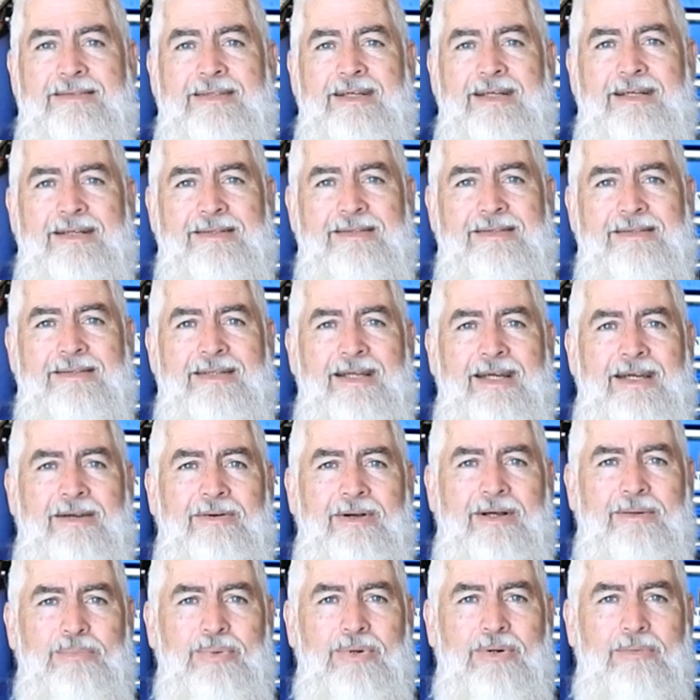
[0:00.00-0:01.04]
you know,
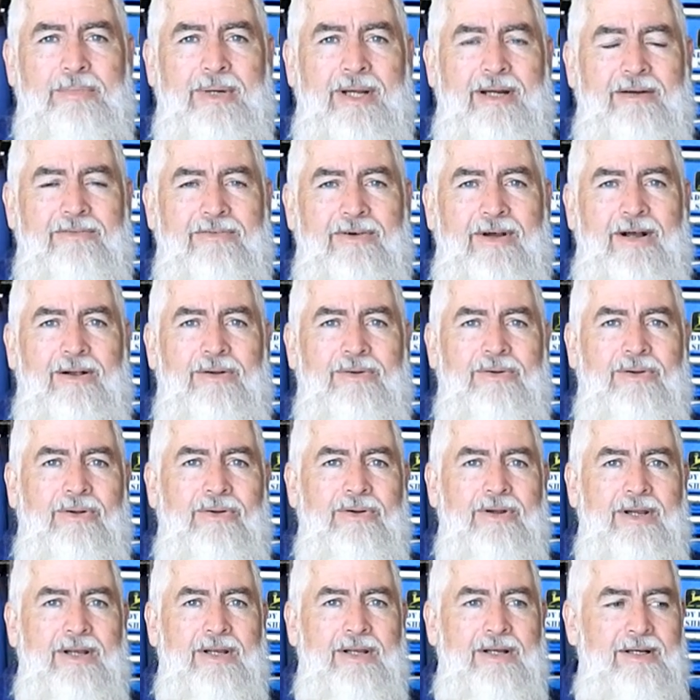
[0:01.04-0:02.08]
anyone can put a
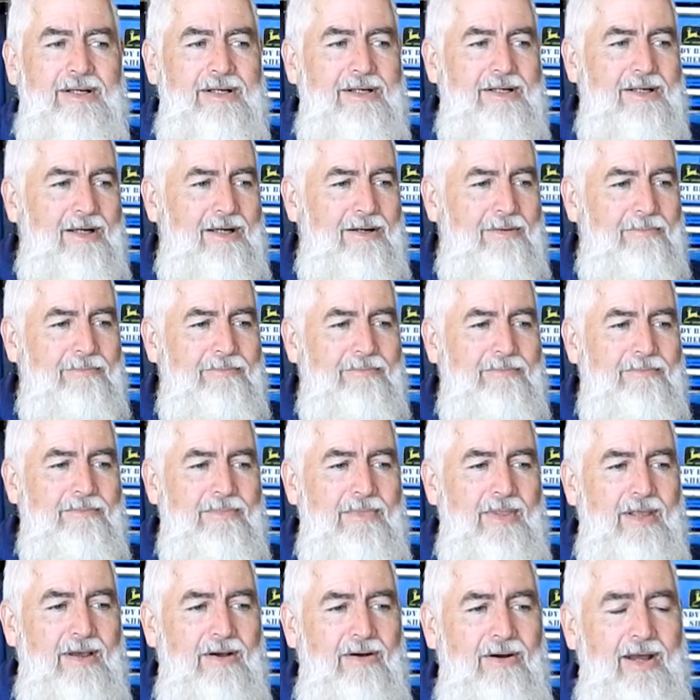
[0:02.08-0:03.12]
manifold on.
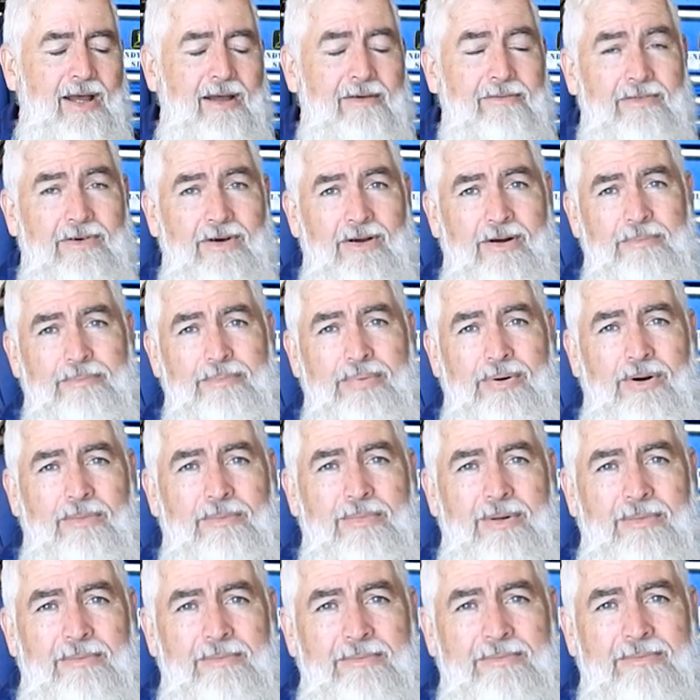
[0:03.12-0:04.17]
I have got a
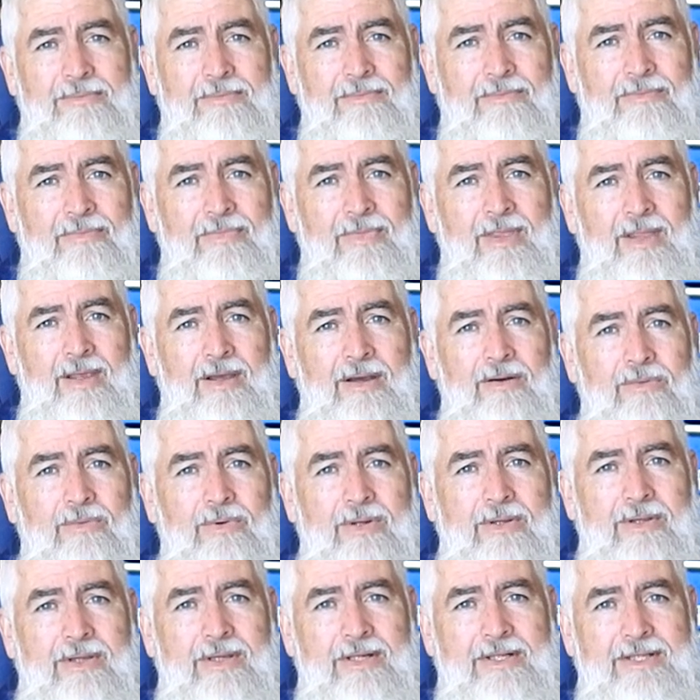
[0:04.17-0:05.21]
problem
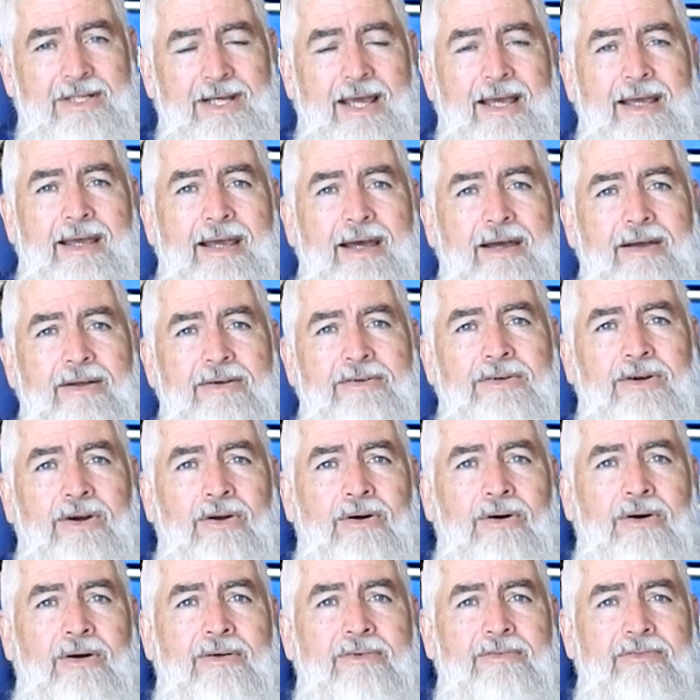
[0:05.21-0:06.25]
with the tacho
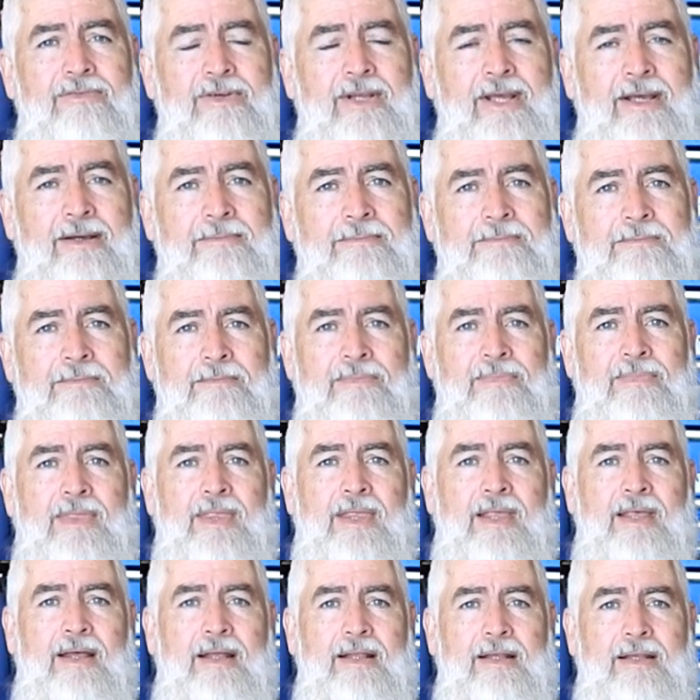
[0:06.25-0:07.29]
drive. Now,
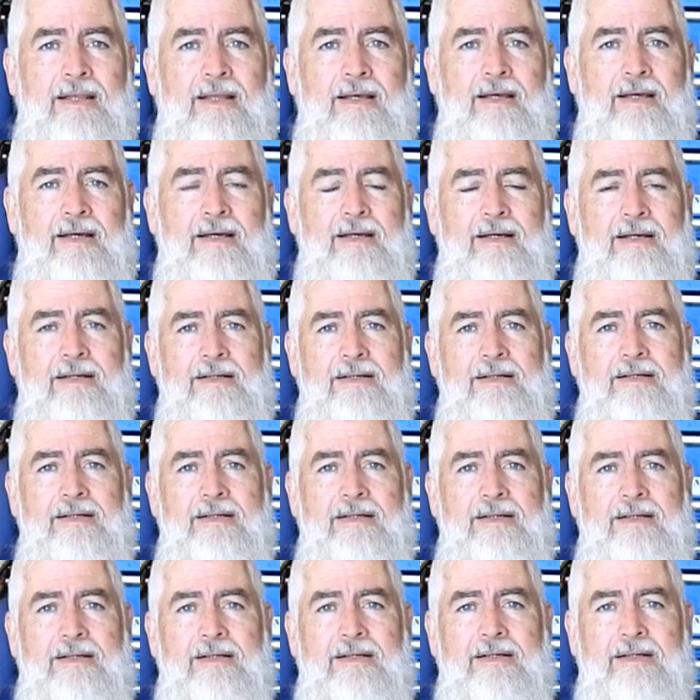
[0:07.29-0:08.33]
the
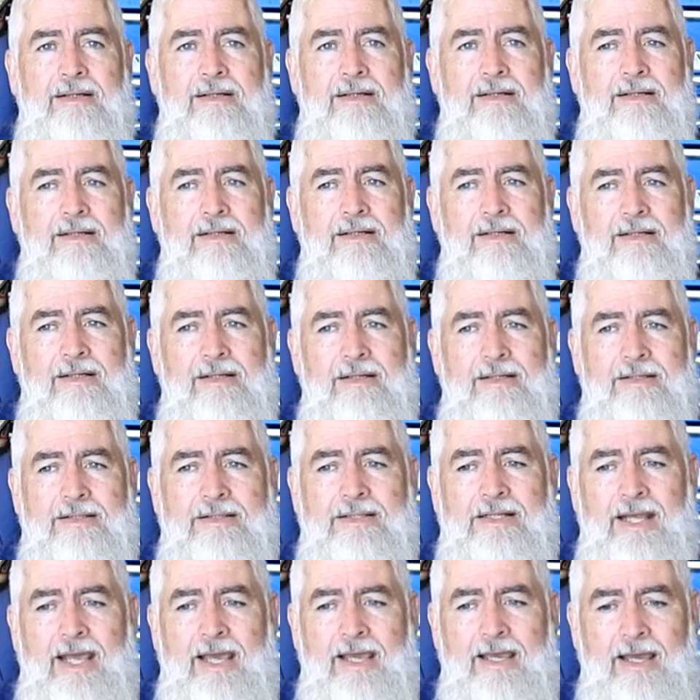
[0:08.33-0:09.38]

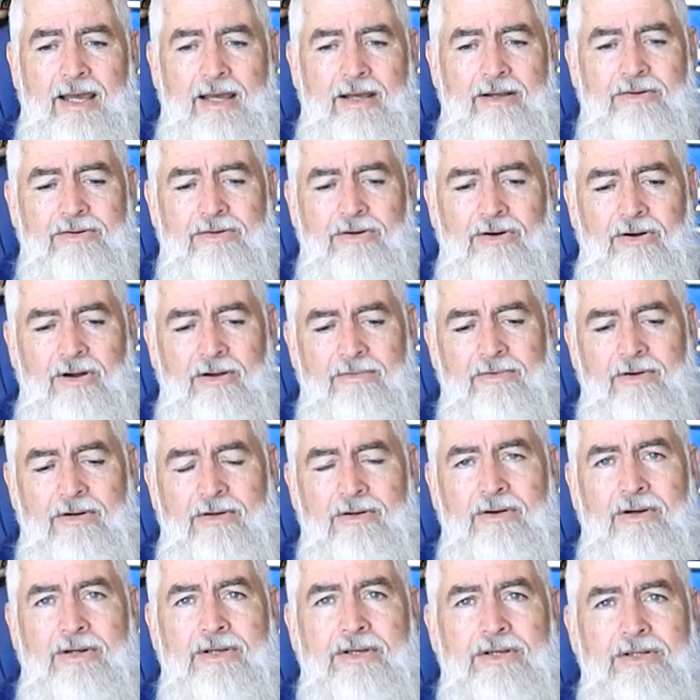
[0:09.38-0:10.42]
tacho drive,
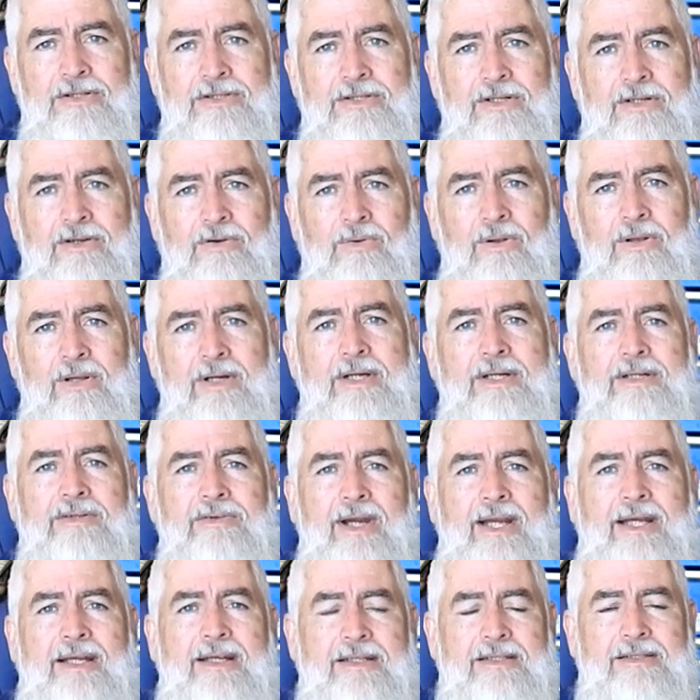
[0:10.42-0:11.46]
I used a quality
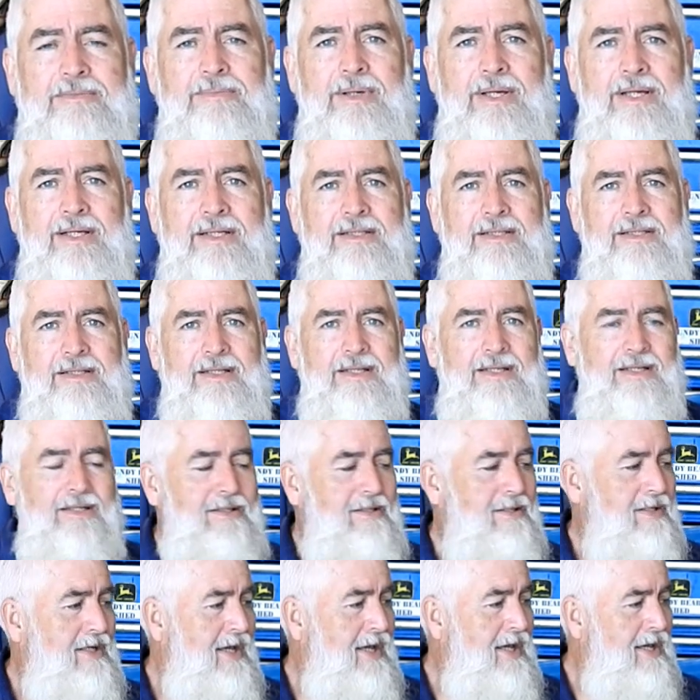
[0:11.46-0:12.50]
Tractor Spares
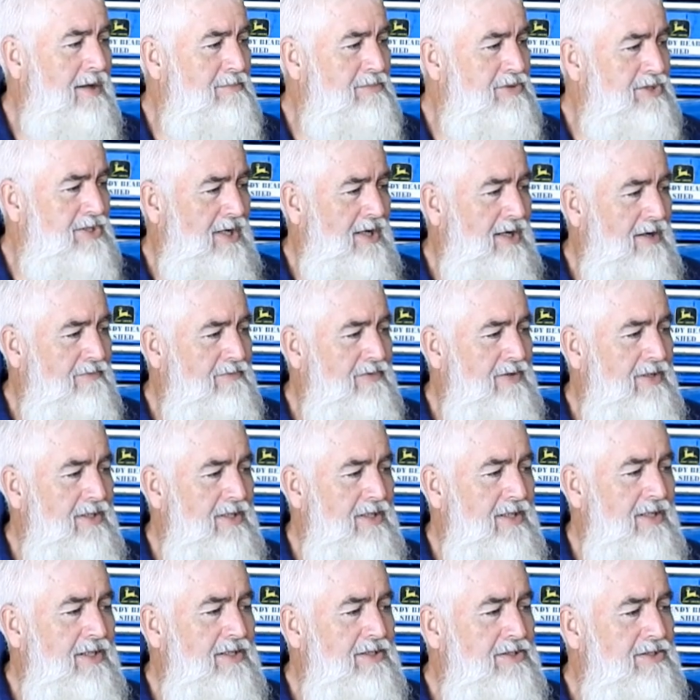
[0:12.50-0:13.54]
camshaft in
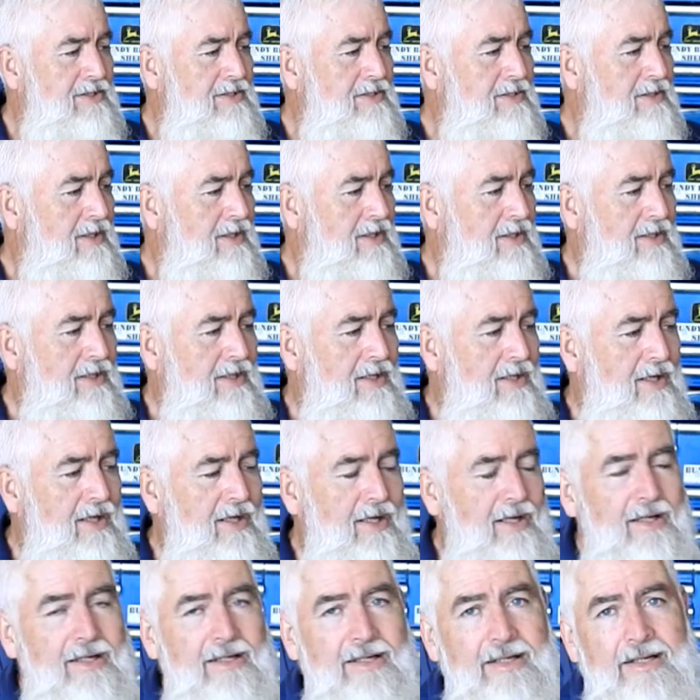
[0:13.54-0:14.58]
the engine,
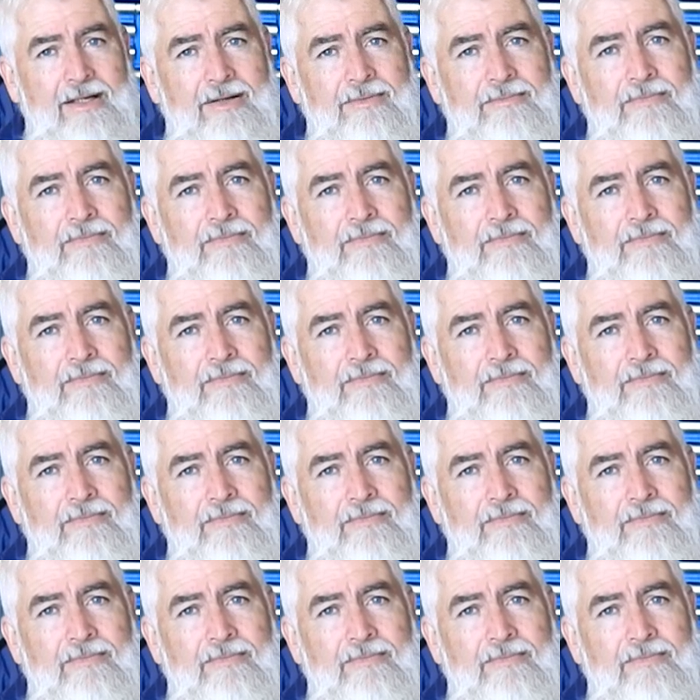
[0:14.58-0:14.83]
and